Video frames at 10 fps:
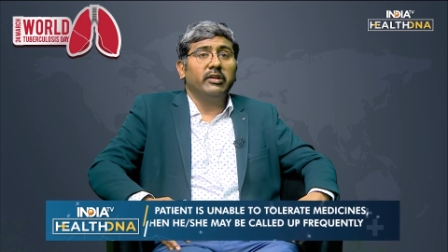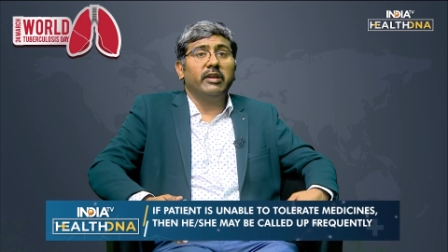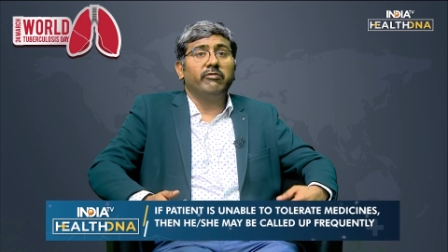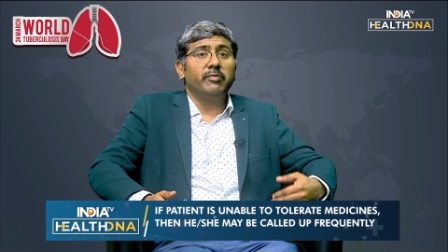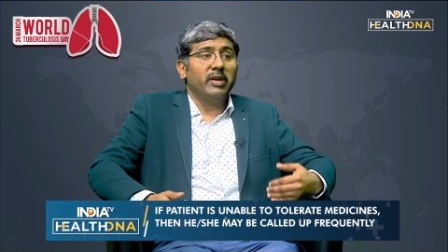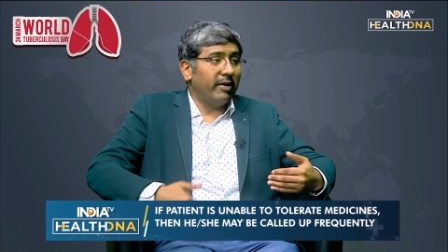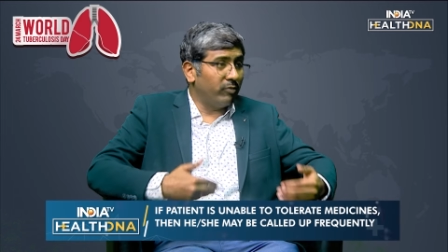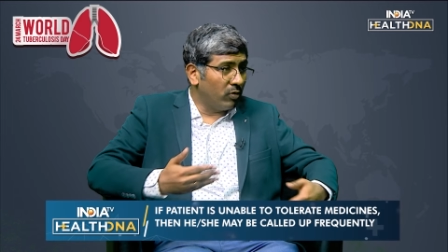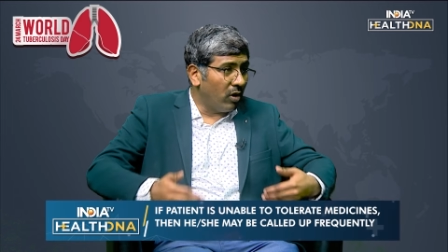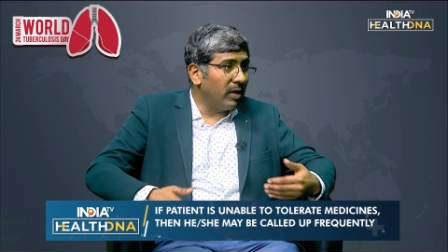then we may have
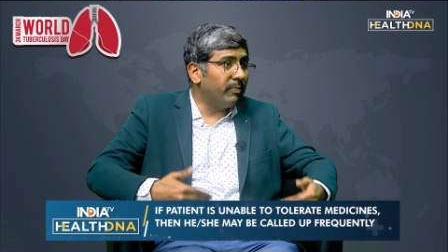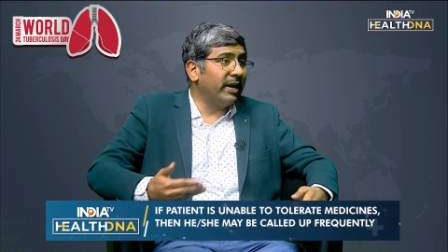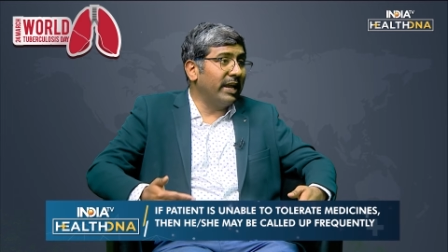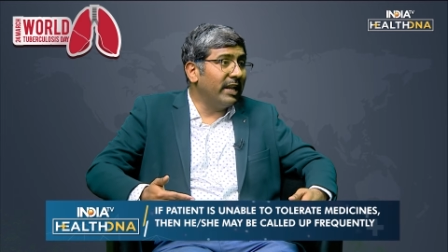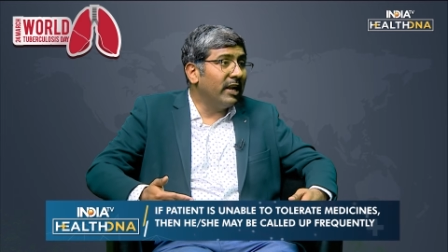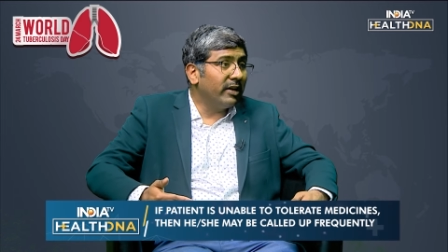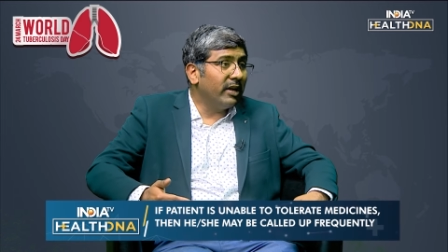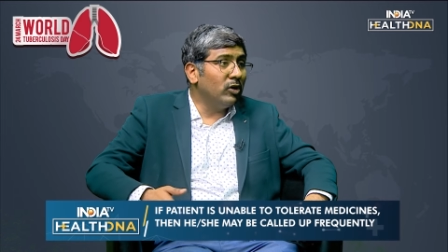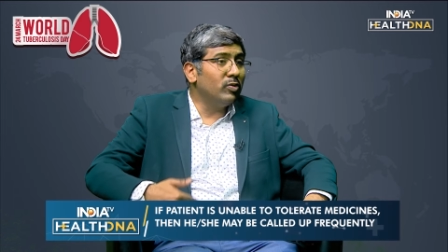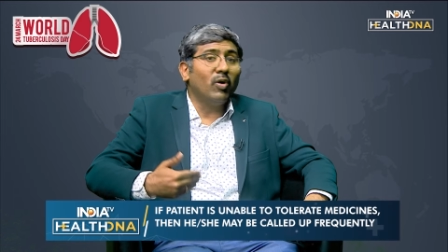to call up again and
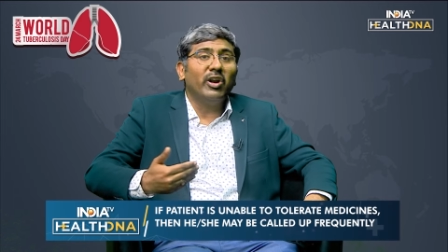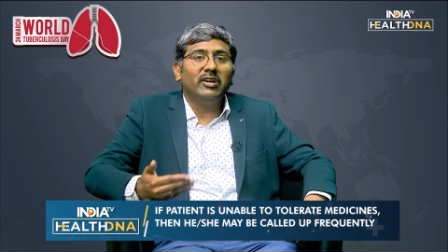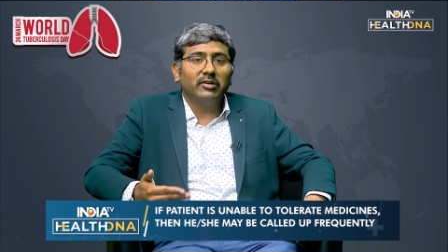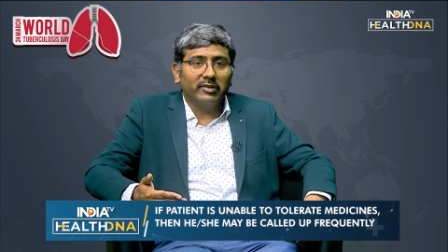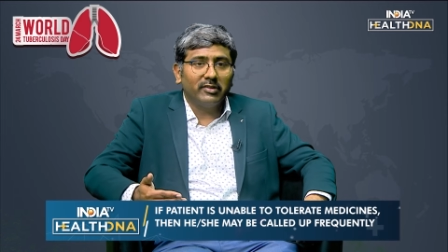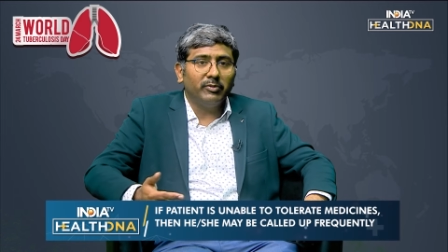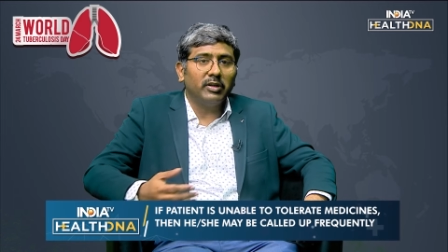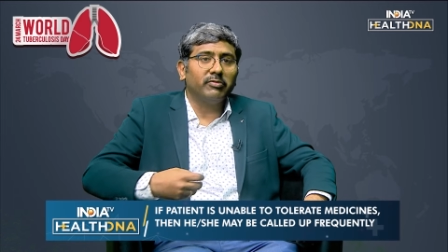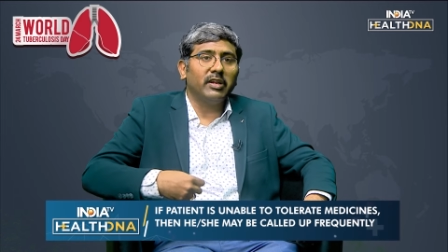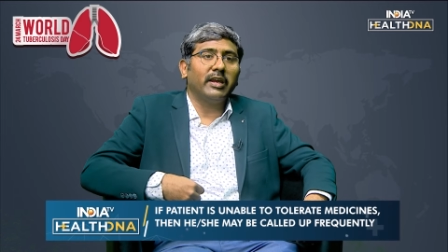again to monitor the
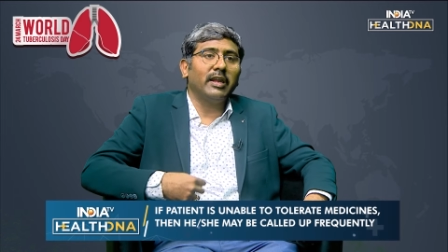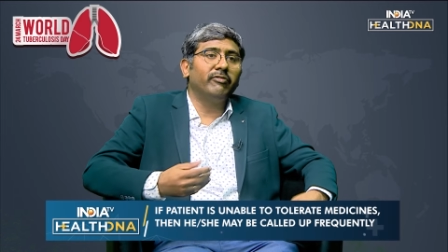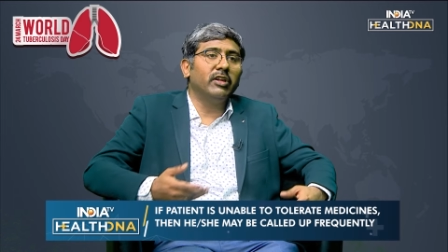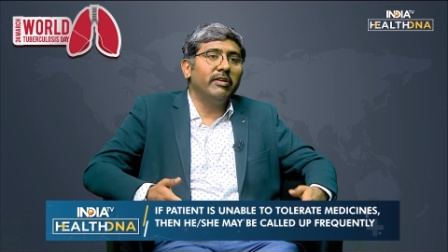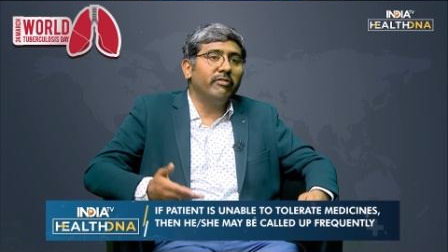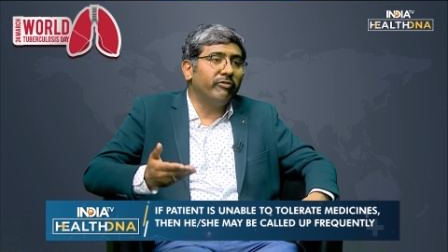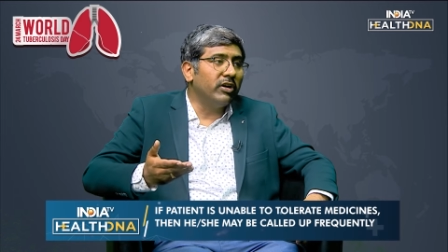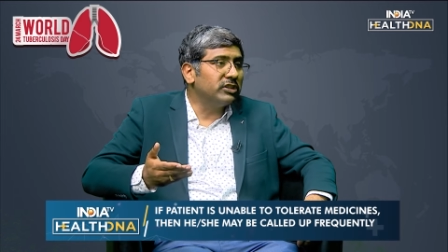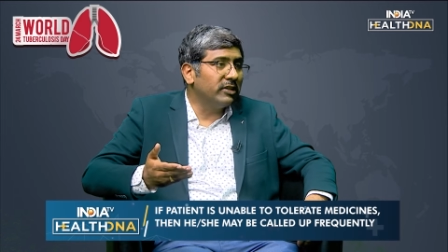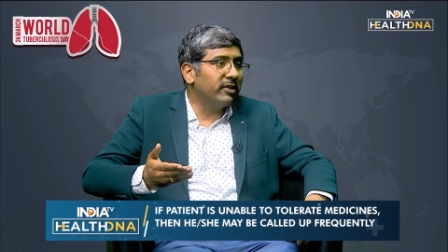symptoms. Like if the liver
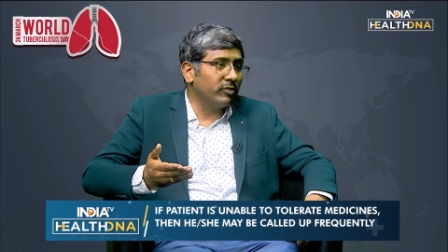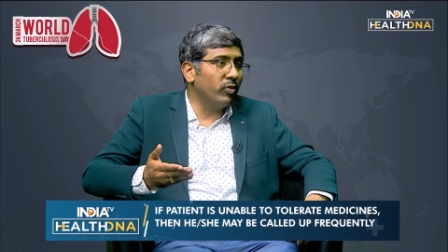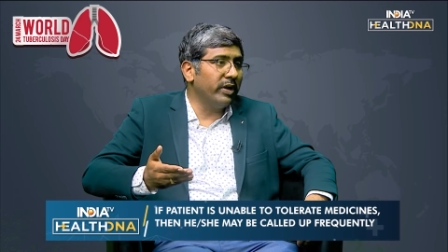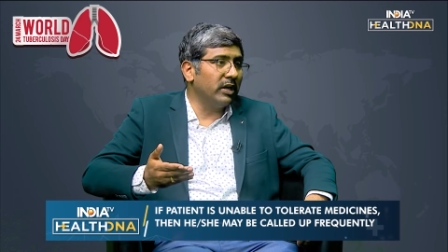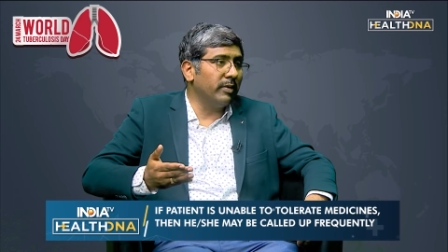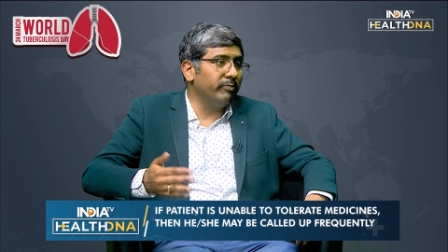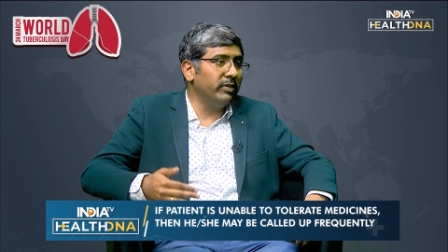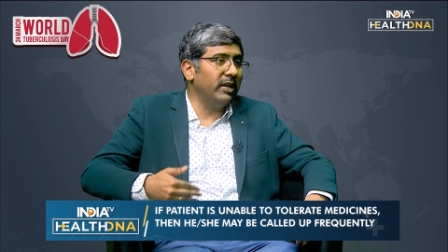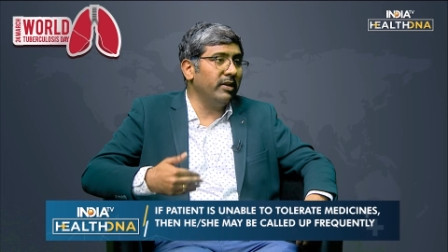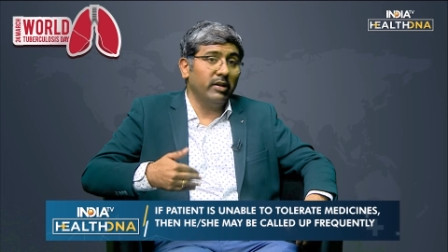function is going up,
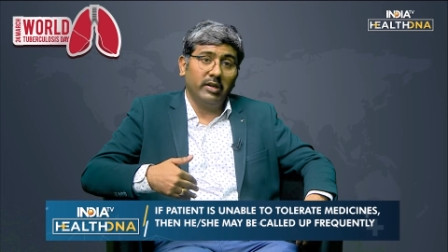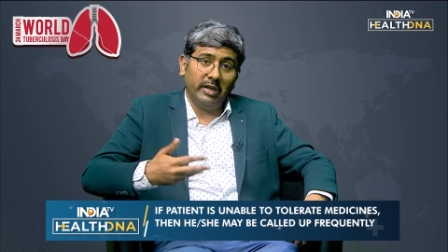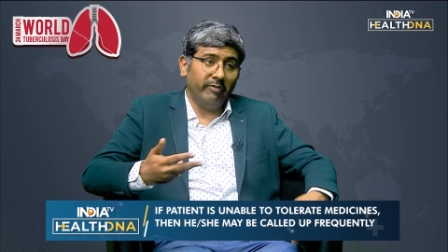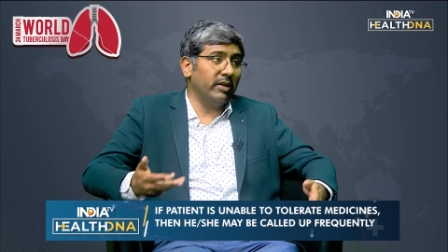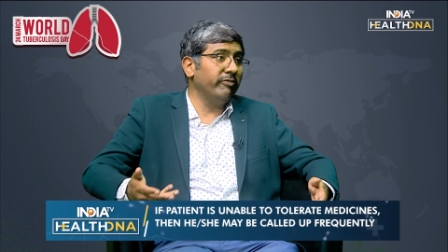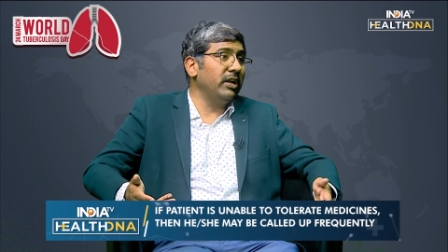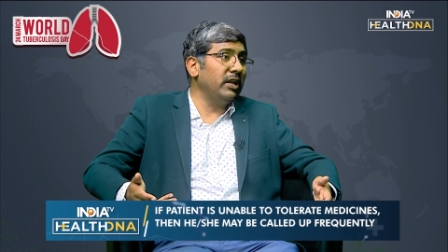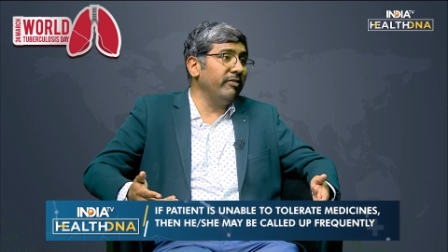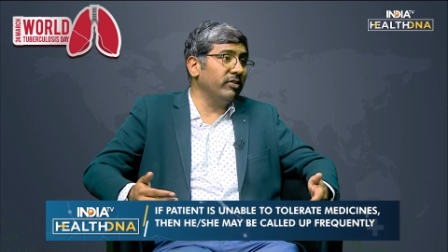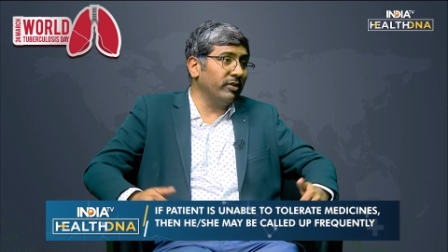then even a
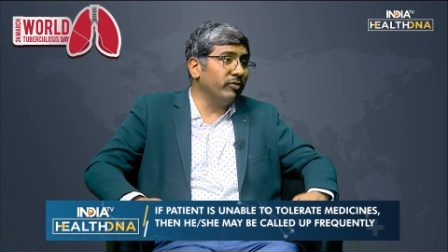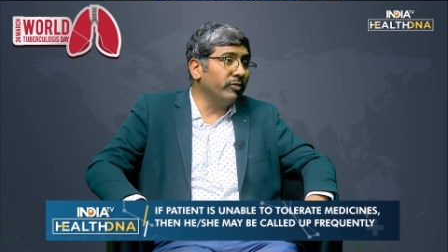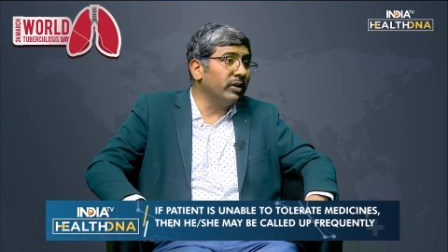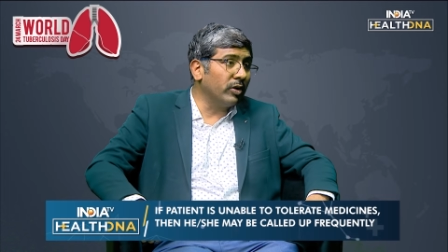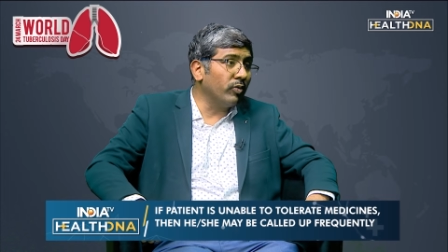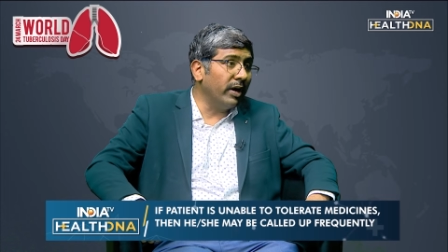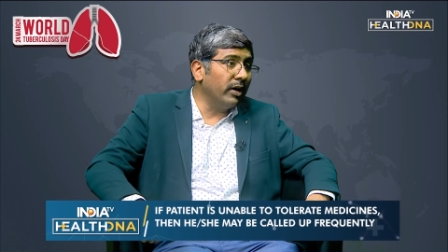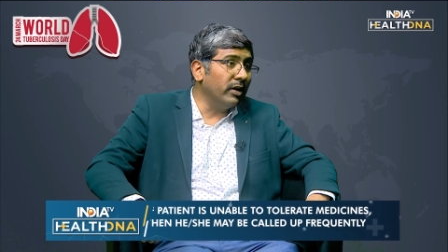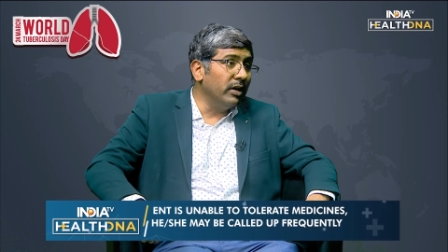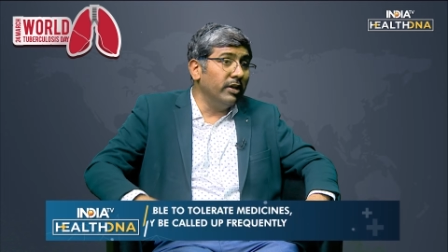weekly visit would be
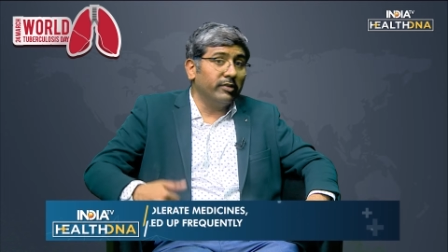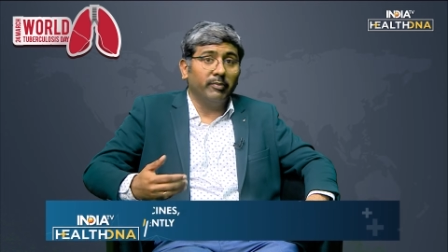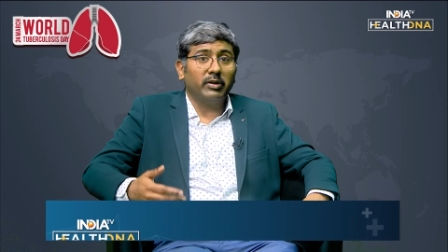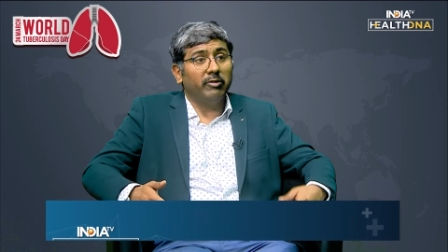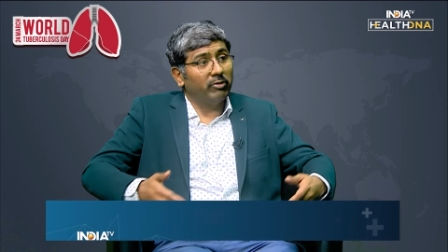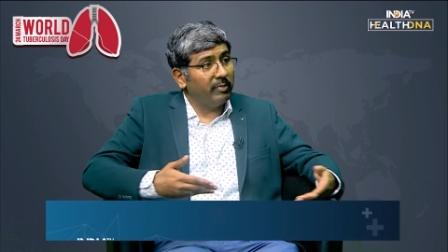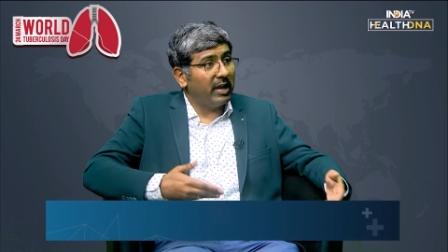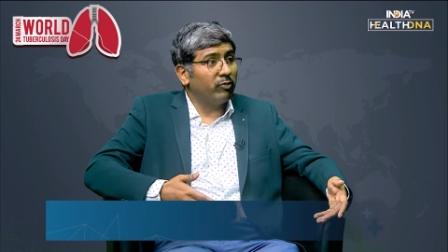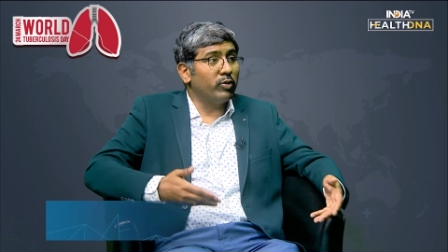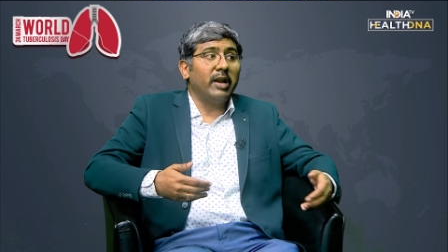required. Sometimes we may
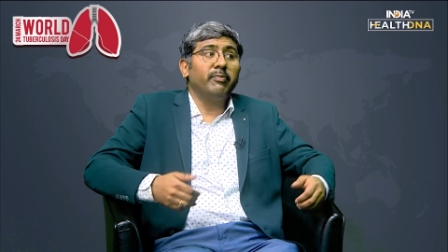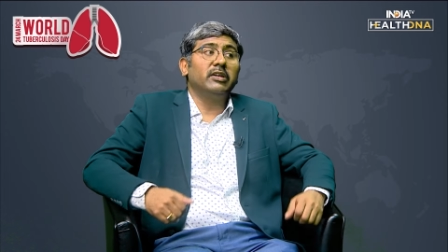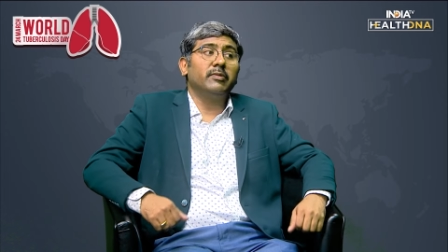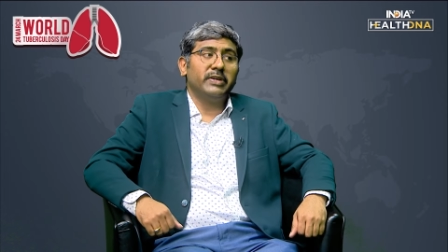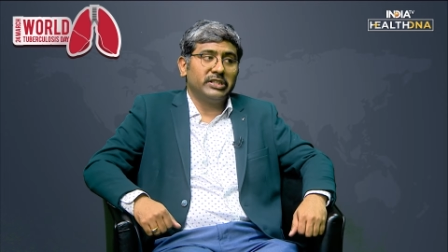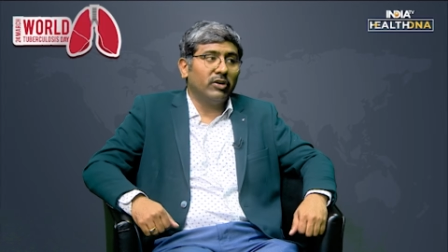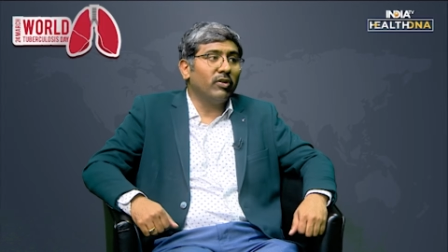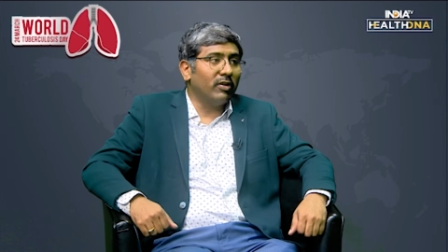have to admit the patient